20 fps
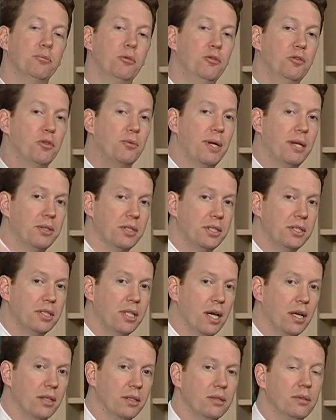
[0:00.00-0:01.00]
moved around the
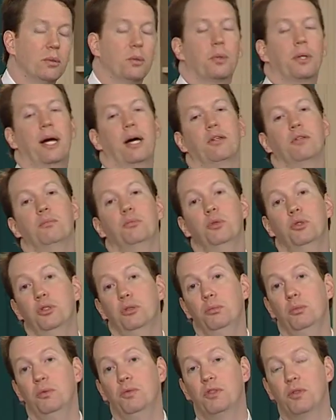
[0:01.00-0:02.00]
sun or how the
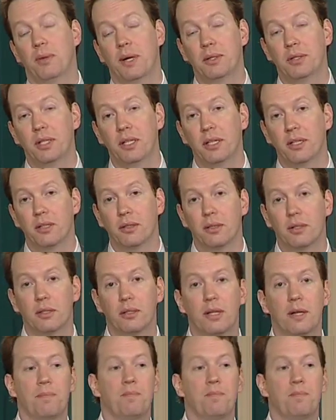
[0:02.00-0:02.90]
moon moved around the earth.